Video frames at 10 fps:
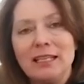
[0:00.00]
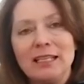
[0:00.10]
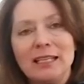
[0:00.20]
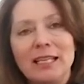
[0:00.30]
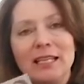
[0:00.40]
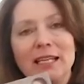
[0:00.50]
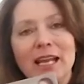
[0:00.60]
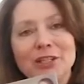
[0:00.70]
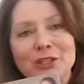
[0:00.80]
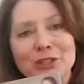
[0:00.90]
Key to
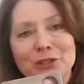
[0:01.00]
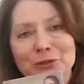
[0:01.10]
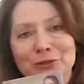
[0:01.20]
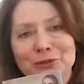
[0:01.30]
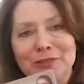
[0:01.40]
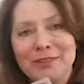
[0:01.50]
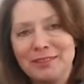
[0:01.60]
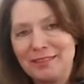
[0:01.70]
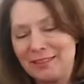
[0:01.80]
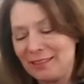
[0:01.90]
Kashdune,
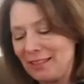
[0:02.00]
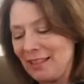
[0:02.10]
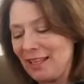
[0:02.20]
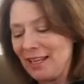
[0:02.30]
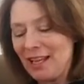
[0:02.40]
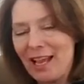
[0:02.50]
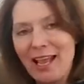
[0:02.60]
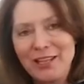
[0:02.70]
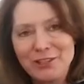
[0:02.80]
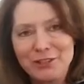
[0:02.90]

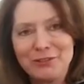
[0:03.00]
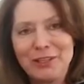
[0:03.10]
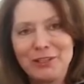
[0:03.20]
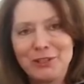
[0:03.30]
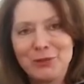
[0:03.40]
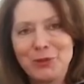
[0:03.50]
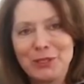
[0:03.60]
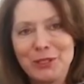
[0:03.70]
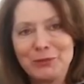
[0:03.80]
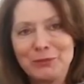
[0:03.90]
and Surveillance Window.